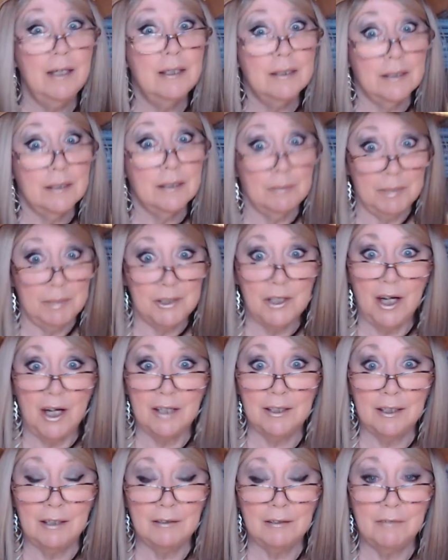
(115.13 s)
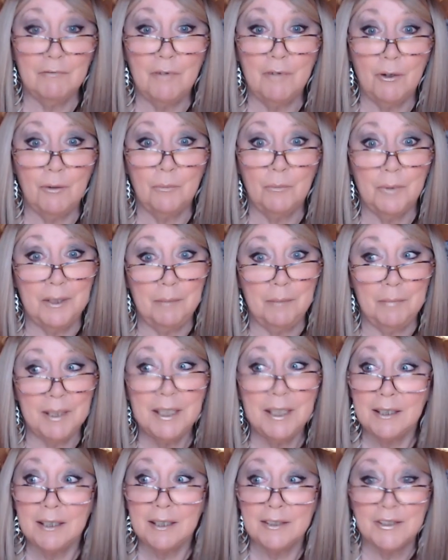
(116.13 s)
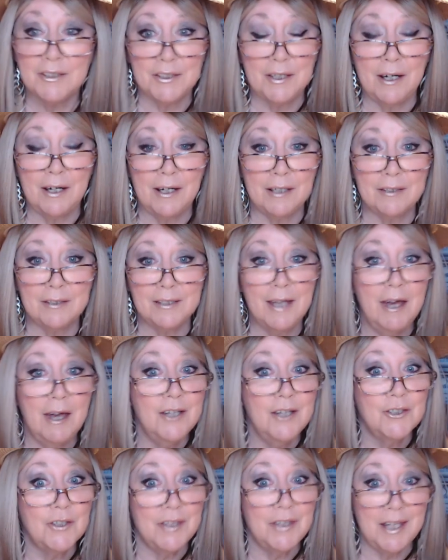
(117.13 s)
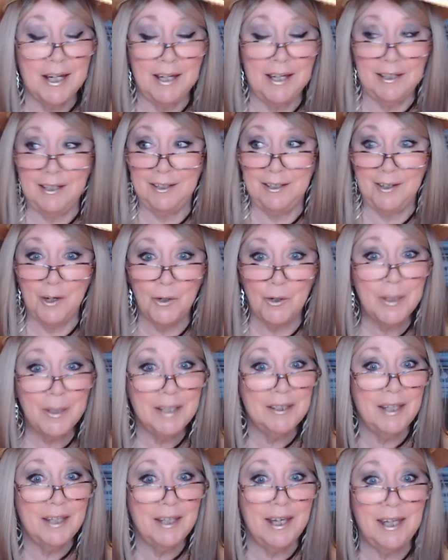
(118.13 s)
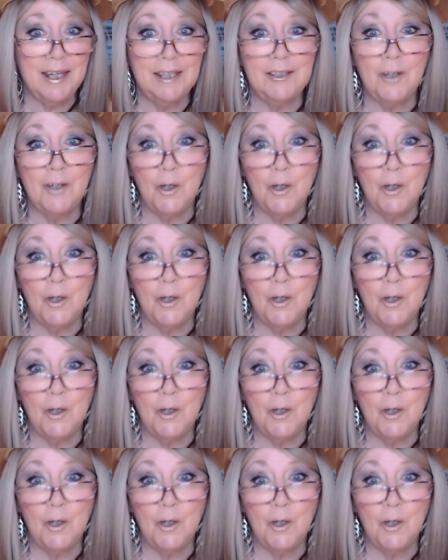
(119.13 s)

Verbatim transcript: to be talking on the phone when the meeting starts so that I can go in late,